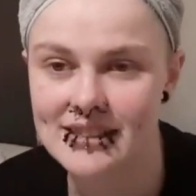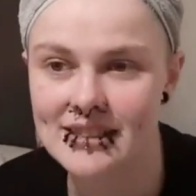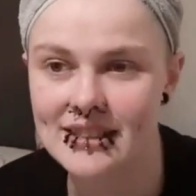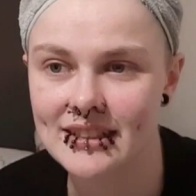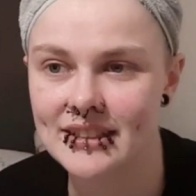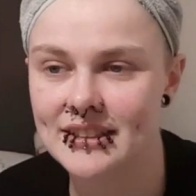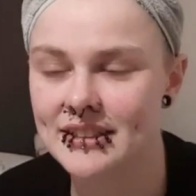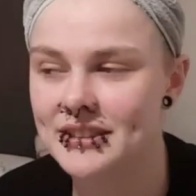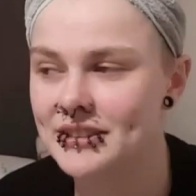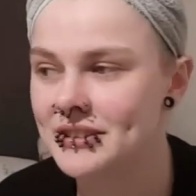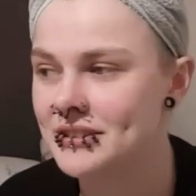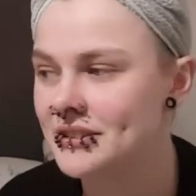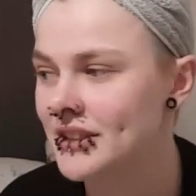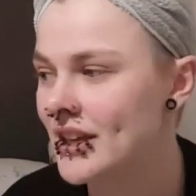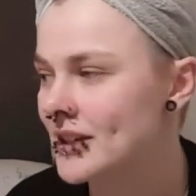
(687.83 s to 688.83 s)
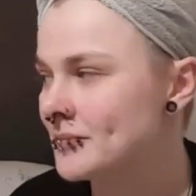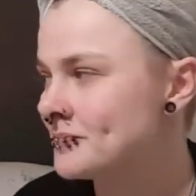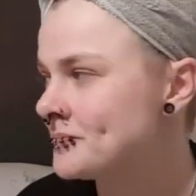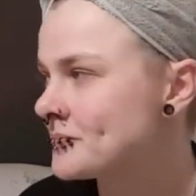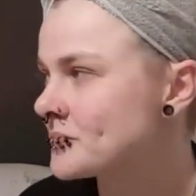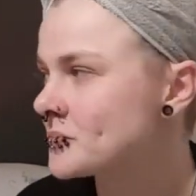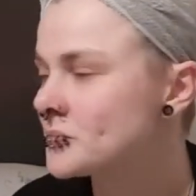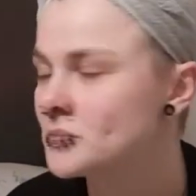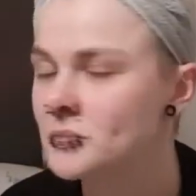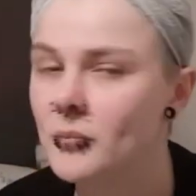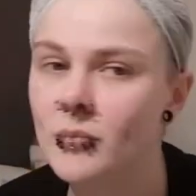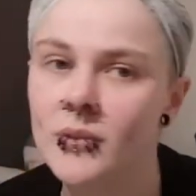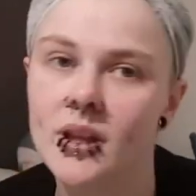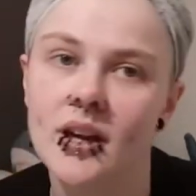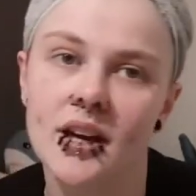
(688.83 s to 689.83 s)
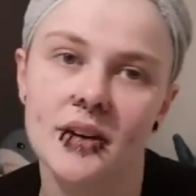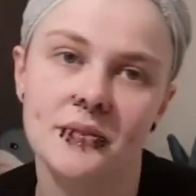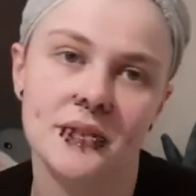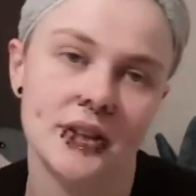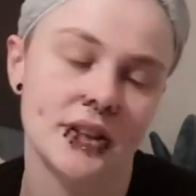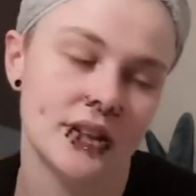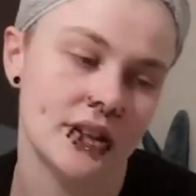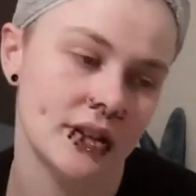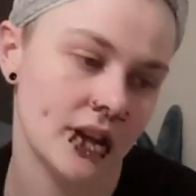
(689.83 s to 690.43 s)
Yeah. After